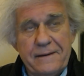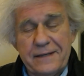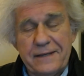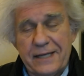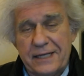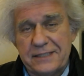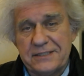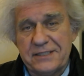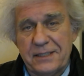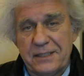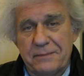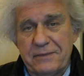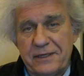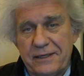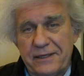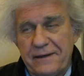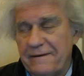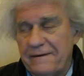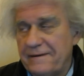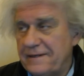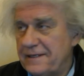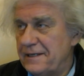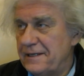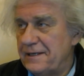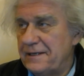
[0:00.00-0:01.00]
like someone,
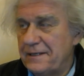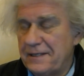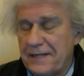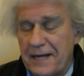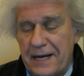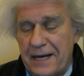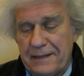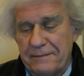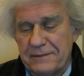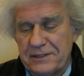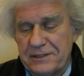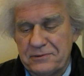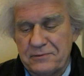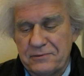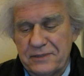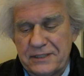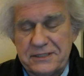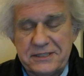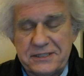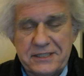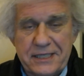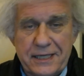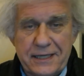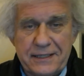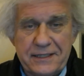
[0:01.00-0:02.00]
the economist
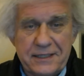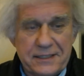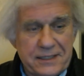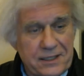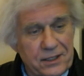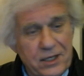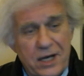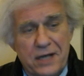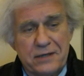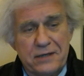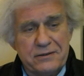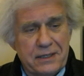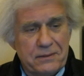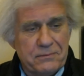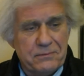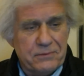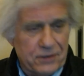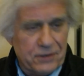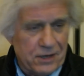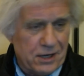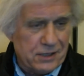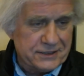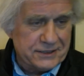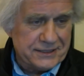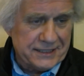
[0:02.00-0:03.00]
once said, in the long run,
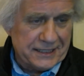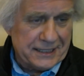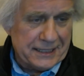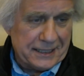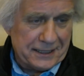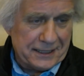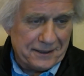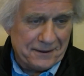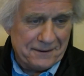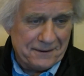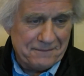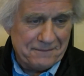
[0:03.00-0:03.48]
we're all dead.